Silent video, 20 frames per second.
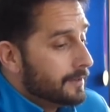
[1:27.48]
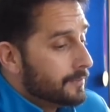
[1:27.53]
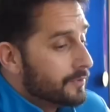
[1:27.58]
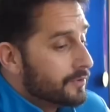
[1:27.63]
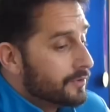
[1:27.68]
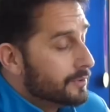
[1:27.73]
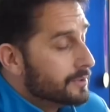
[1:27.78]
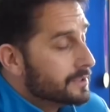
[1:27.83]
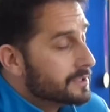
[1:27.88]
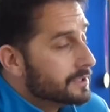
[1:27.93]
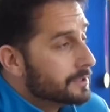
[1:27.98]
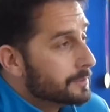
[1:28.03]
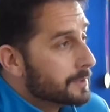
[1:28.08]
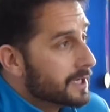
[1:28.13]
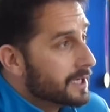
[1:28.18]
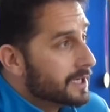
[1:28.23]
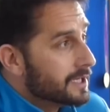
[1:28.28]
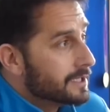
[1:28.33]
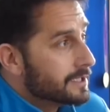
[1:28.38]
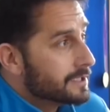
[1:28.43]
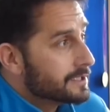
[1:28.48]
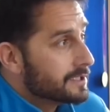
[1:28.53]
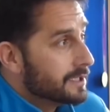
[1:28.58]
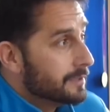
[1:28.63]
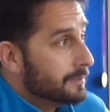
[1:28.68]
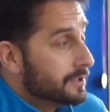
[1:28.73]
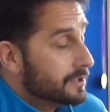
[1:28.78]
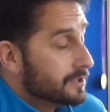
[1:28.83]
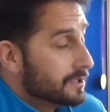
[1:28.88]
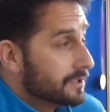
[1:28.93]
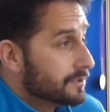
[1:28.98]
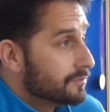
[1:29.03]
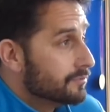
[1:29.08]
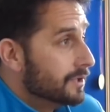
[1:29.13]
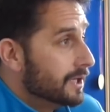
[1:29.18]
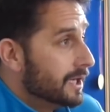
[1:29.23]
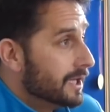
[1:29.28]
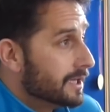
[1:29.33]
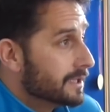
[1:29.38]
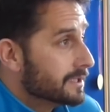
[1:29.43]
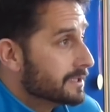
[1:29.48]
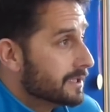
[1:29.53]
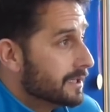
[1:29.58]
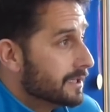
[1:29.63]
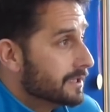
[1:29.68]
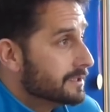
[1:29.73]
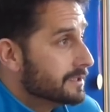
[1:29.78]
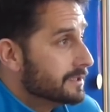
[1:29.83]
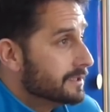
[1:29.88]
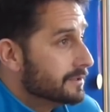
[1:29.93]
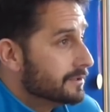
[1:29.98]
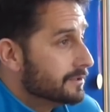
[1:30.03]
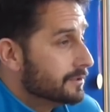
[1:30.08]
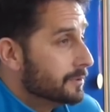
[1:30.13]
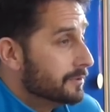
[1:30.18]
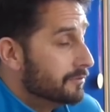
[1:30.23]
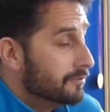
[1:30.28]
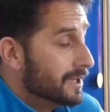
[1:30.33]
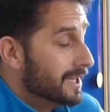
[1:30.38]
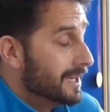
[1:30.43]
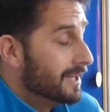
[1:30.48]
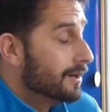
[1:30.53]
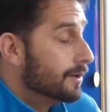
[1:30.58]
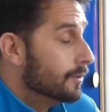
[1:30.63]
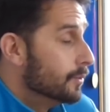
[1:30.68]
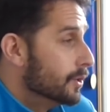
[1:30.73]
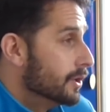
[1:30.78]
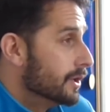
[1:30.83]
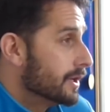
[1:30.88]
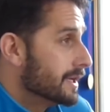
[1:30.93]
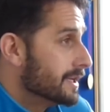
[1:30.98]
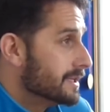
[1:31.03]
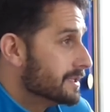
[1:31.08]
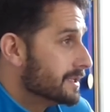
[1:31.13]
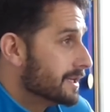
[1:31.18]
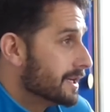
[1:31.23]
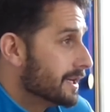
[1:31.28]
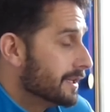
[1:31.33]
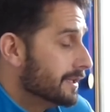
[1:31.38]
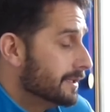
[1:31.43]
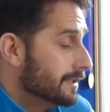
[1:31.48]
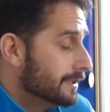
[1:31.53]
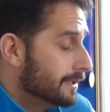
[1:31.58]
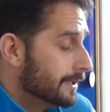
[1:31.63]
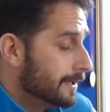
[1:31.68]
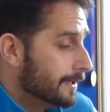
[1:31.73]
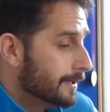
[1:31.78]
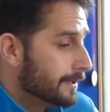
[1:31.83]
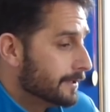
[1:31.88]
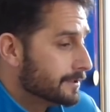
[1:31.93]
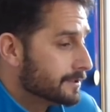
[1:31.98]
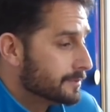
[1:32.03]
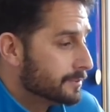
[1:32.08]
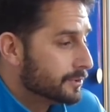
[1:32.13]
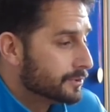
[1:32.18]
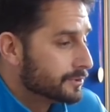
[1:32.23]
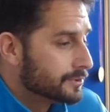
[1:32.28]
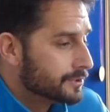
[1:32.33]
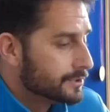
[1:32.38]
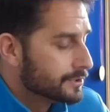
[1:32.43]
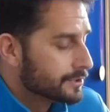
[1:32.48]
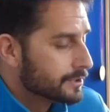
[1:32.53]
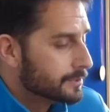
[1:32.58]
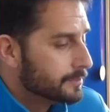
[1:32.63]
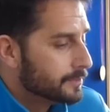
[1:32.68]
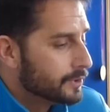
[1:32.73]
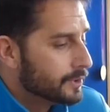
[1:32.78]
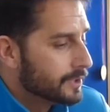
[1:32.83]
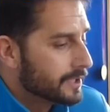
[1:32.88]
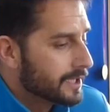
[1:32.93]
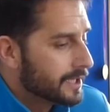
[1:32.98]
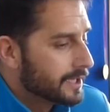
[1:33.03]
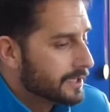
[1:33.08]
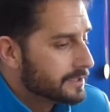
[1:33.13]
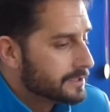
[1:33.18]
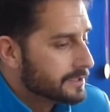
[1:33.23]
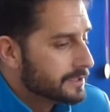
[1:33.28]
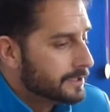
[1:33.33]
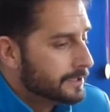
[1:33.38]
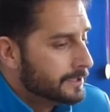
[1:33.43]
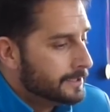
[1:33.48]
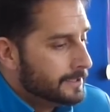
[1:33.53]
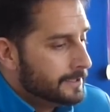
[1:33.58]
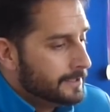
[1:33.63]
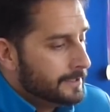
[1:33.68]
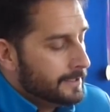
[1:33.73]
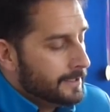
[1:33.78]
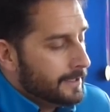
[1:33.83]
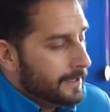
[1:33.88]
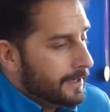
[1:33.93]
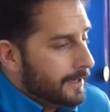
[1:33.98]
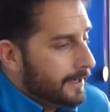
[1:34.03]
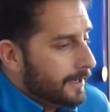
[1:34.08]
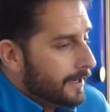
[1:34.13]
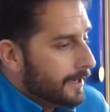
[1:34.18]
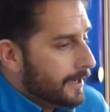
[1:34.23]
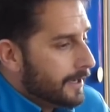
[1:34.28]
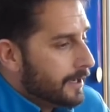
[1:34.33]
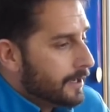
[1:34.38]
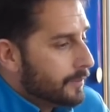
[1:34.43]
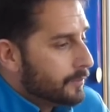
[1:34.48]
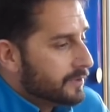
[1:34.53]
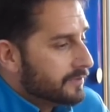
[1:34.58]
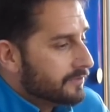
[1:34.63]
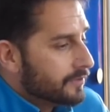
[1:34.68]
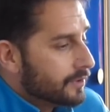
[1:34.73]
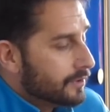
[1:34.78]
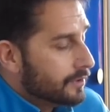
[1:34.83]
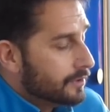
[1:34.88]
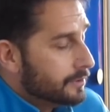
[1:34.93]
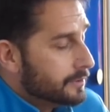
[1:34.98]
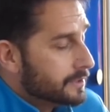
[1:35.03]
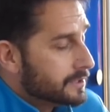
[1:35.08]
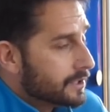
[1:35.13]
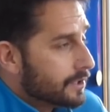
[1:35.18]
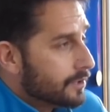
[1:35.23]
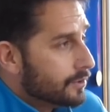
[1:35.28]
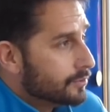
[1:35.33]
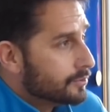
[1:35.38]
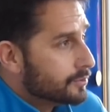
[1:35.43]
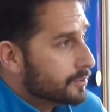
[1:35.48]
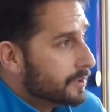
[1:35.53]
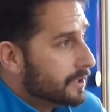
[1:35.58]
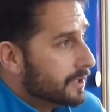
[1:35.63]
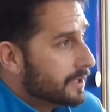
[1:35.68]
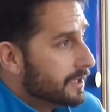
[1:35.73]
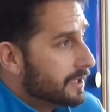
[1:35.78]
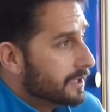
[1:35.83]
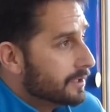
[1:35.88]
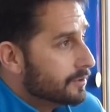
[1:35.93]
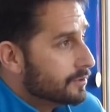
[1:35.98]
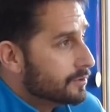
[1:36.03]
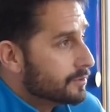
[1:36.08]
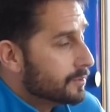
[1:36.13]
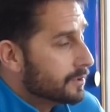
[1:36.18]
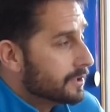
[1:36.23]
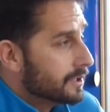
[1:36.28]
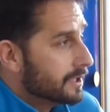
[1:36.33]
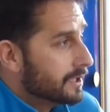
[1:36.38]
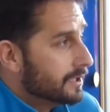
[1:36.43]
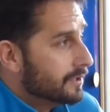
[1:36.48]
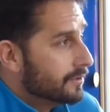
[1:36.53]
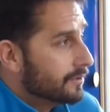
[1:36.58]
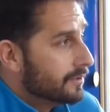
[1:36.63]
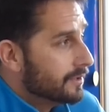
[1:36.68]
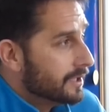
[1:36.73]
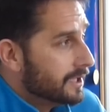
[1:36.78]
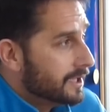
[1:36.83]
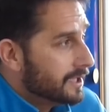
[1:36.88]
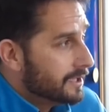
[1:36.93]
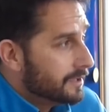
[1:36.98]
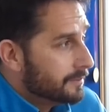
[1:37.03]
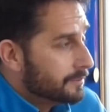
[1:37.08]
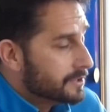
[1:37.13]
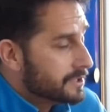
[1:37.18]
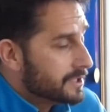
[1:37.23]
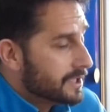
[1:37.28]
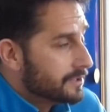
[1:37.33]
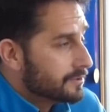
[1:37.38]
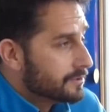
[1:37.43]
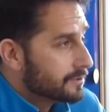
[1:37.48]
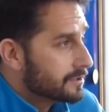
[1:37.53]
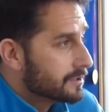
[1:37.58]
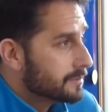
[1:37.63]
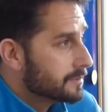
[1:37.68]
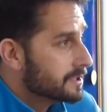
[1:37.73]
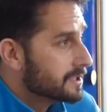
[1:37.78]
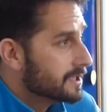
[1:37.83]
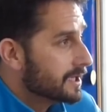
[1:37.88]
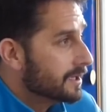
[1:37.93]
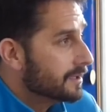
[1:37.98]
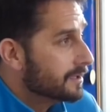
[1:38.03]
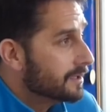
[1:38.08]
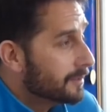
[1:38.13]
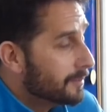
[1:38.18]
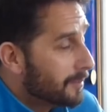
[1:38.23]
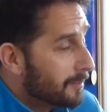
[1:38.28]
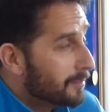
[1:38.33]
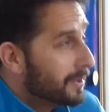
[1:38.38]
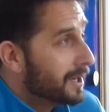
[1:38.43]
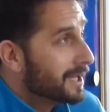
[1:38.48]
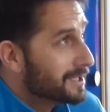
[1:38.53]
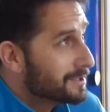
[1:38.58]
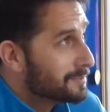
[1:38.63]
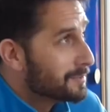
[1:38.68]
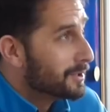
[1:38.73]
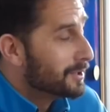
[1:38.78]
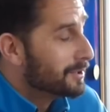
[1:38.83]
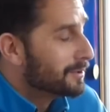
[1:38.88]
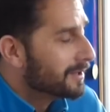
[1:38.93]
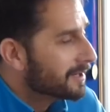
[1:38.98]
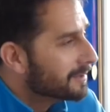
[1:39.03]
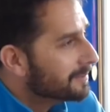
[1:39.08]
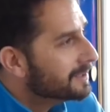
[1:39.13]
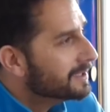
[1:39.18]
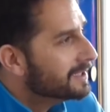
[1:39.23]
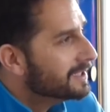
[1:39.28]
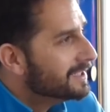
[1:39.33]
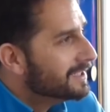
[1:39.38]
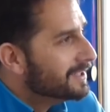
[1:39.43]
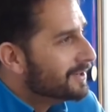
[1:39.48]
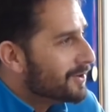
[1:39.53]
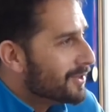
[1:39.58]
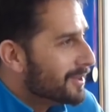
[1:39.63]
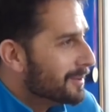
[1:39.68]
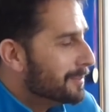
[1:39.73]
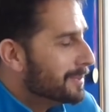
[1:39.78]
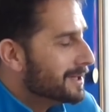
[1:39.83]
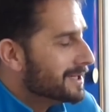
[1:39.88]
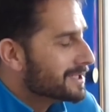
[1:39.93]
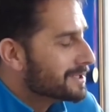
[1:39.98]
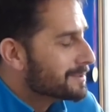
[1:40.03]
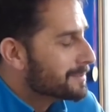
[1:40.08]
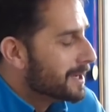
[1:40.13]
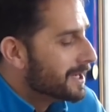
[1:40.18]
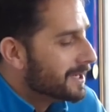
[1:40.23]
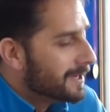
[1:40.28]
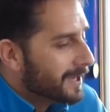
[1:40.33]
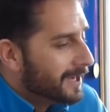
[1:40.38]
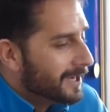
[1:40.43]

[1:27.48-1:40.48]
through until the beginning of the summer, so that's really exciting. So we really are working together as opposed to just communicating. And we've got Lewis Goldsworthy, who's working on the potential Somerset Players Programme, the PUSP.